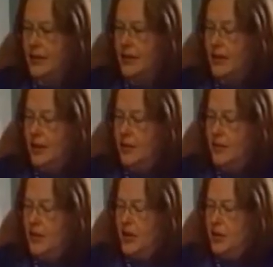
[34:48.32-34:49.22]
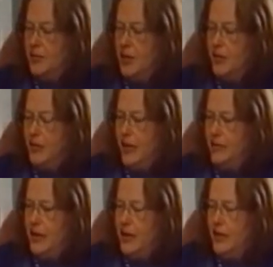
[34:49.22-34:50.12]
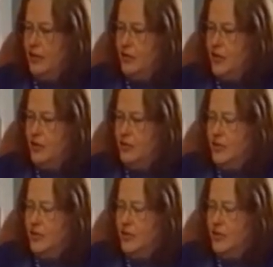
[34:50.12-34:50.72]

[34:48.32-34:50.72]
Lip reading: after I was diagnosed was that